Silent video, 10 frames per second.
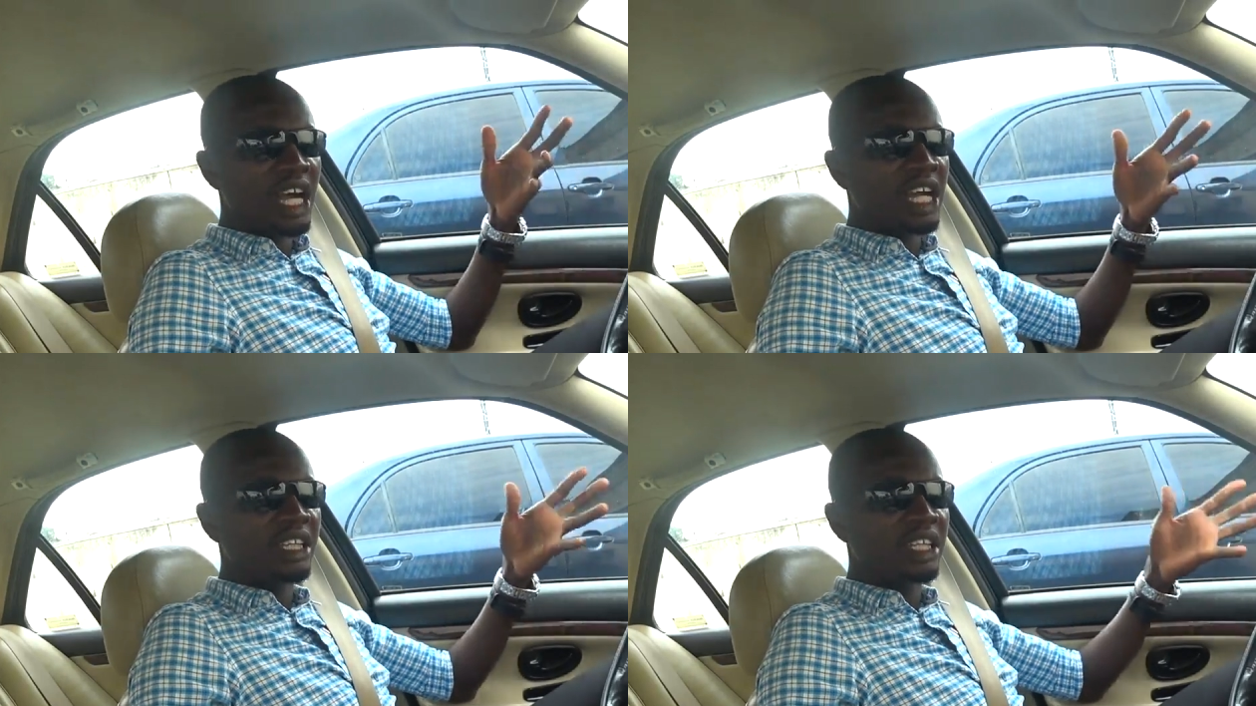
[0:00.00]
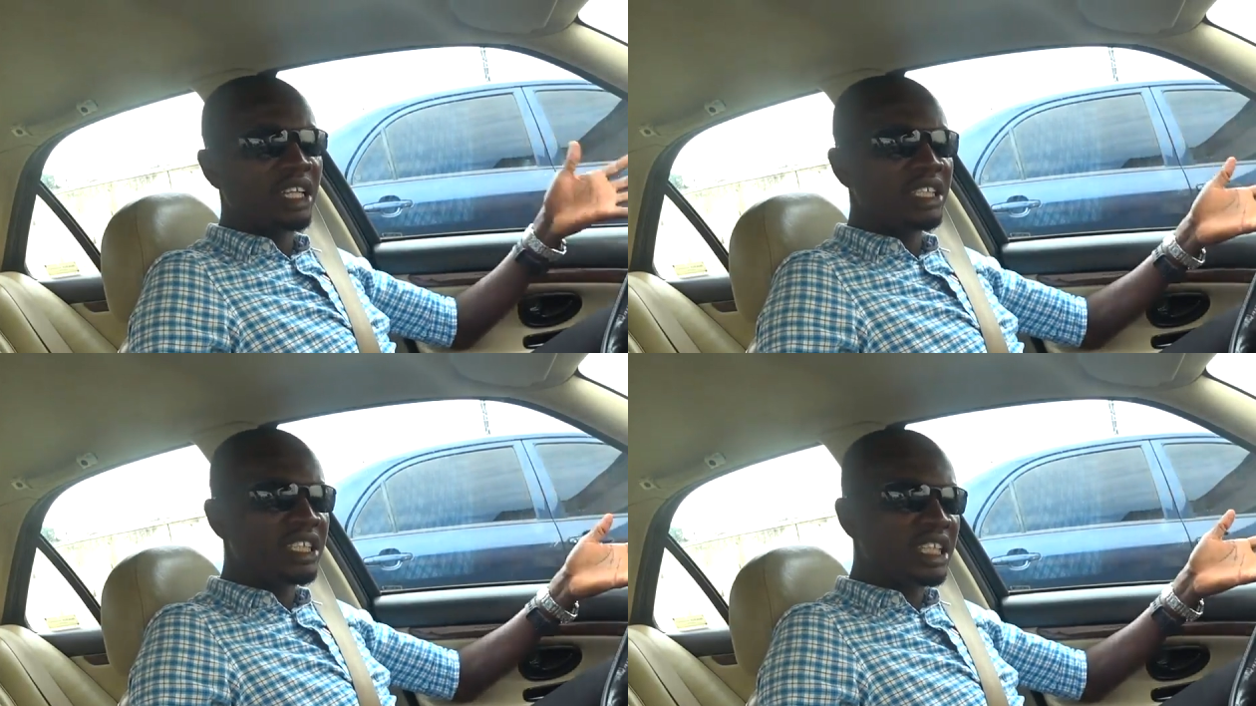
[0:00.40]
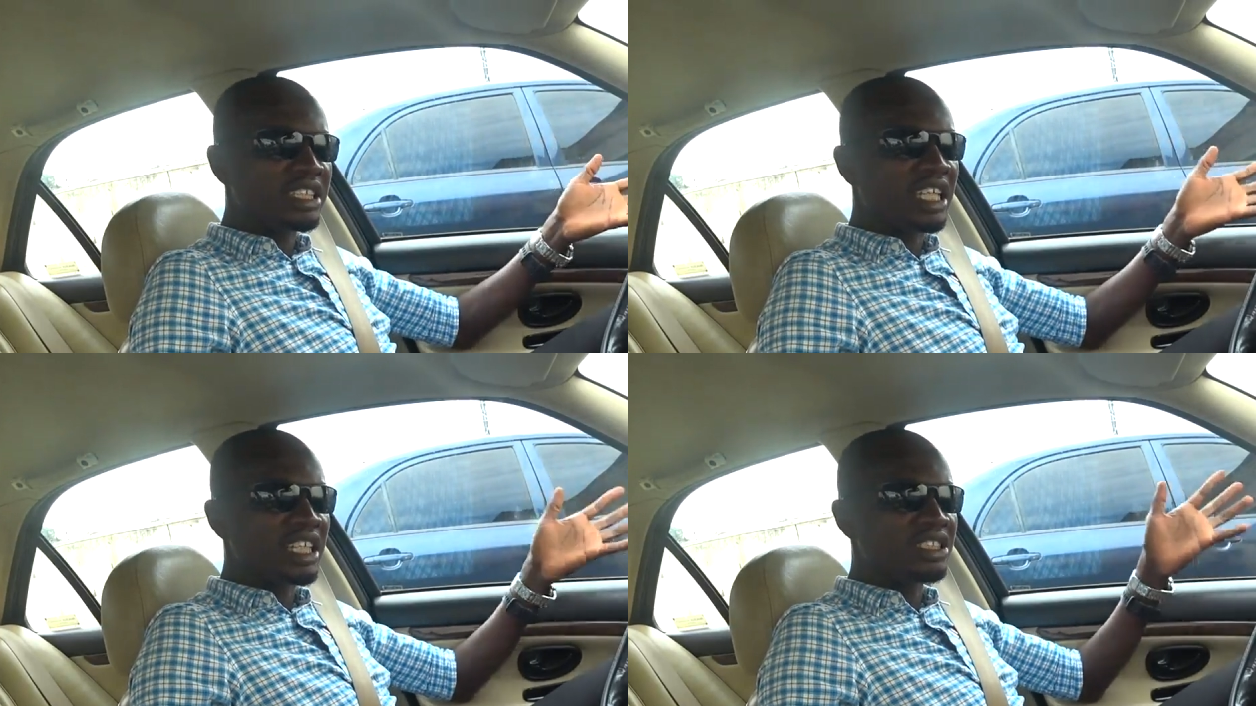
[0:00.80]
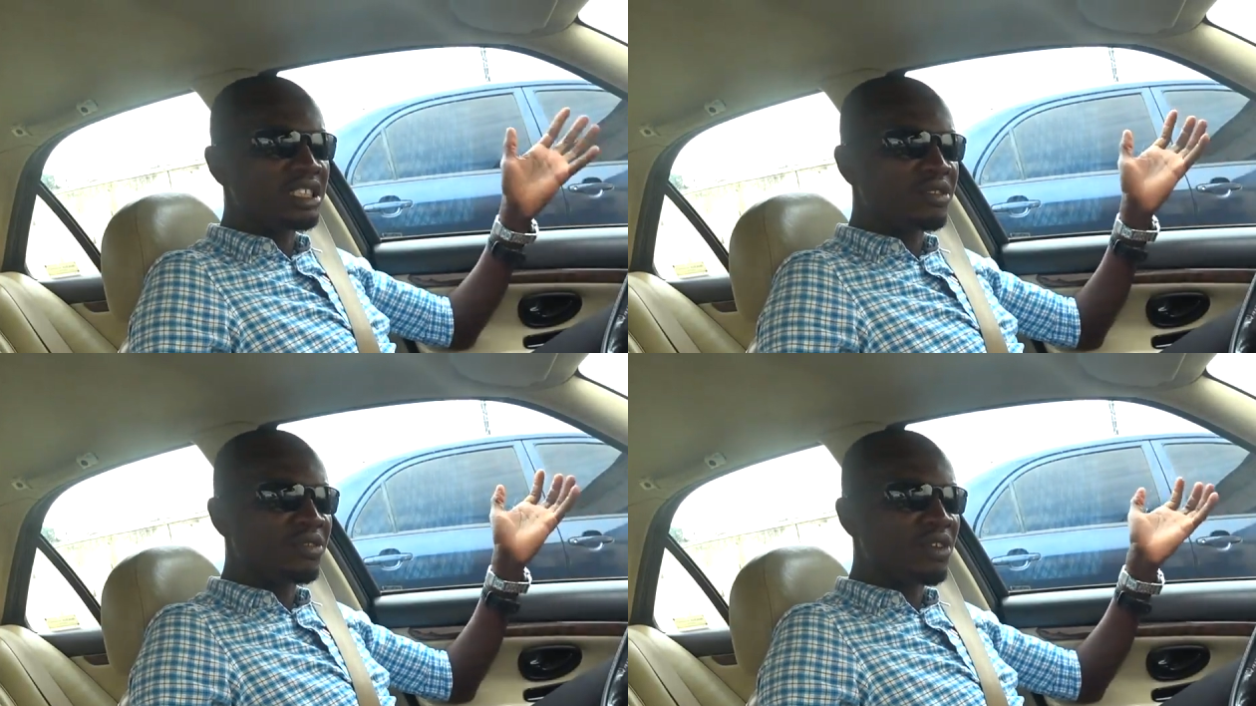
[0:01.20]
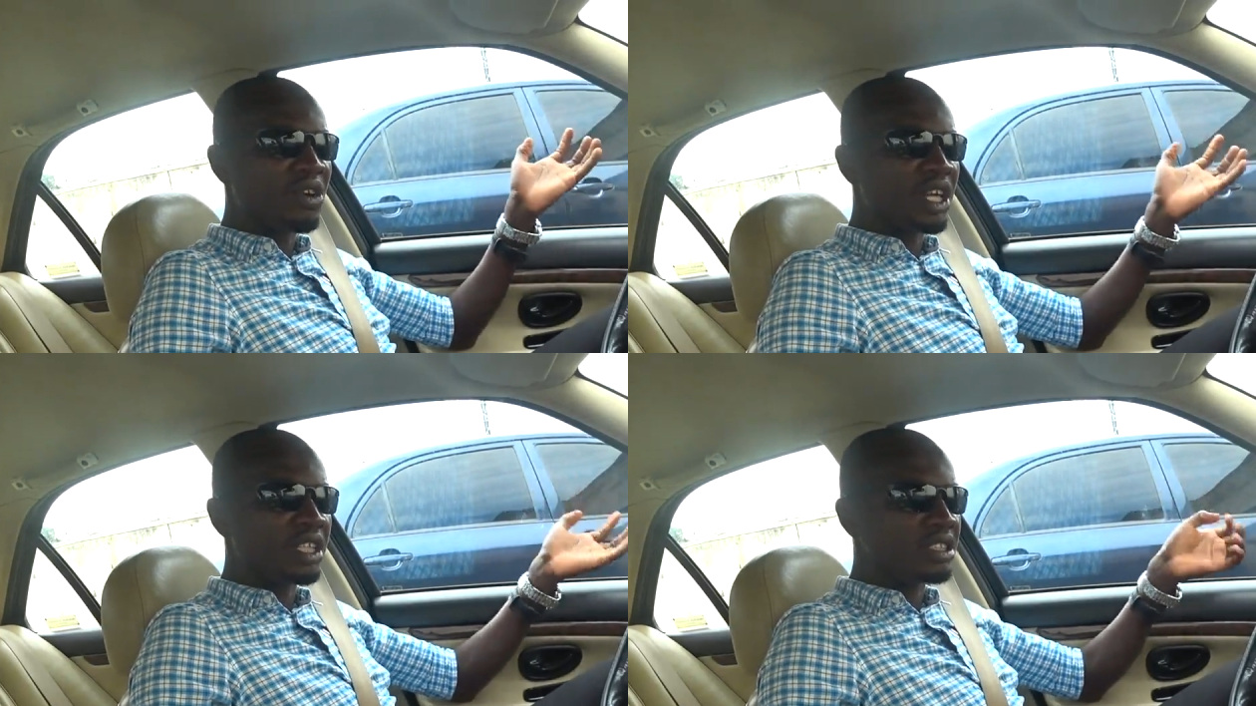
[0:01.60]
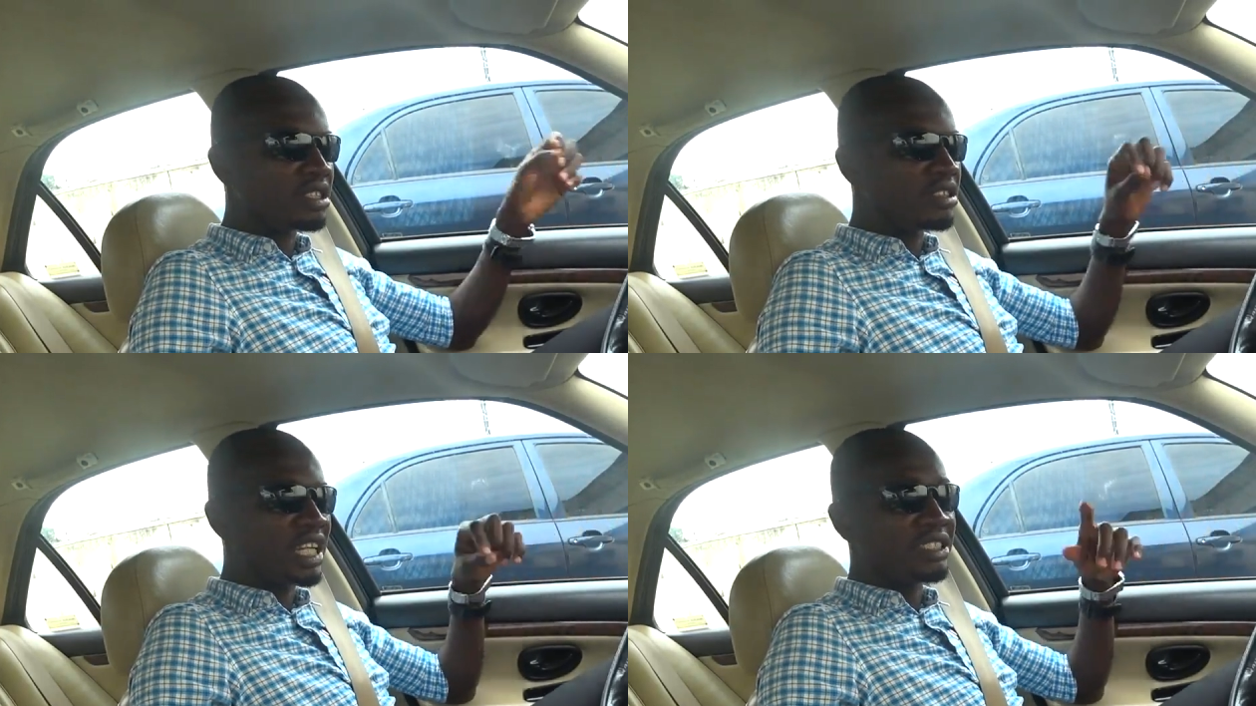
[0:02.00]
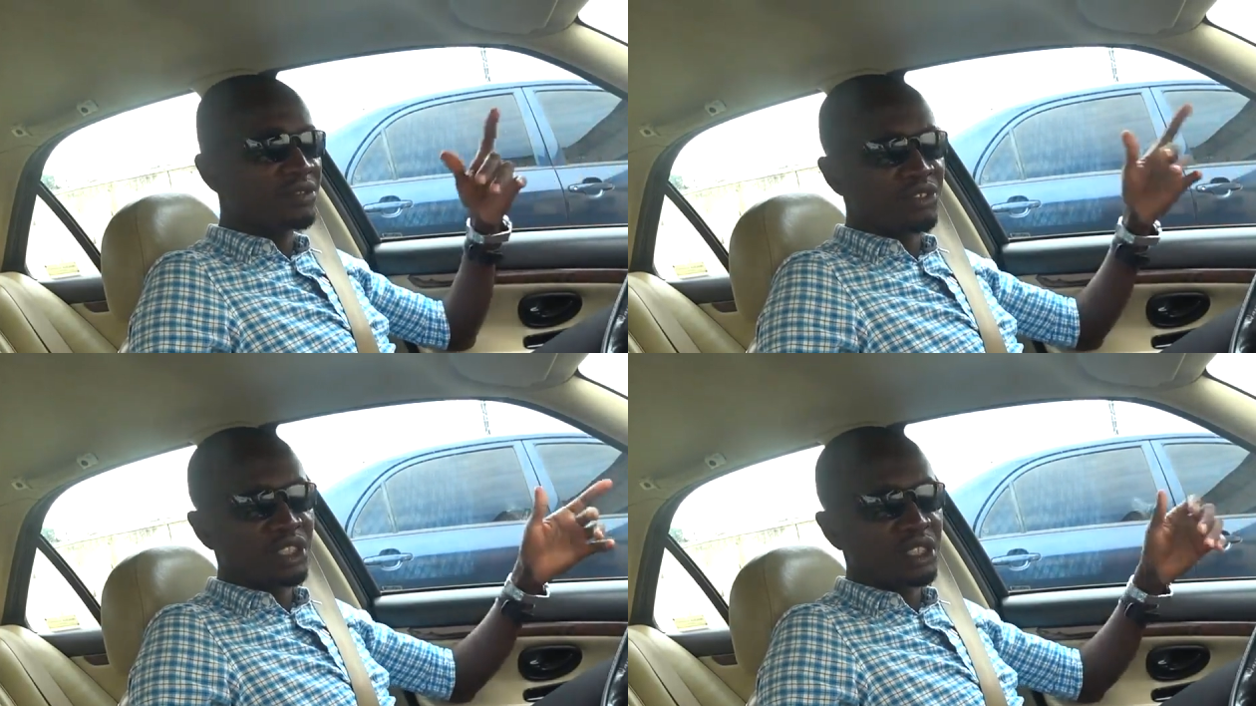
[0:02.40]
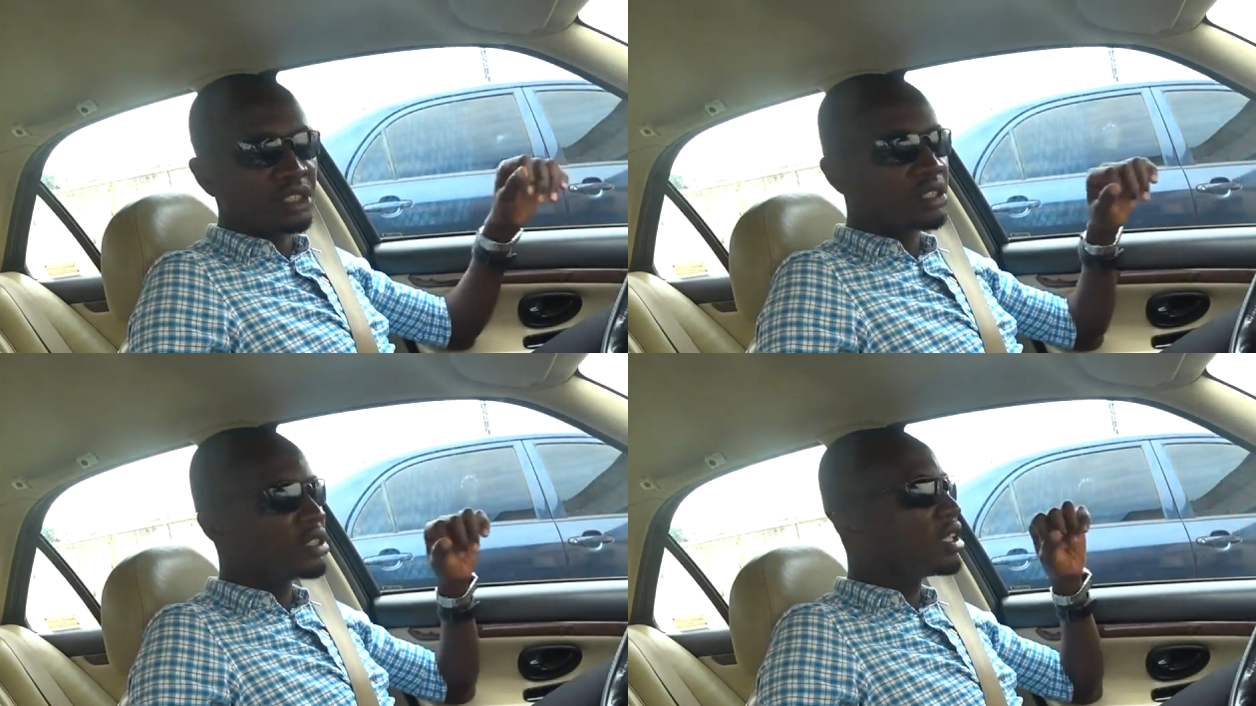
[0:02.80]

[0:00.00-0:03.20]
and ES9J4S. That's V6.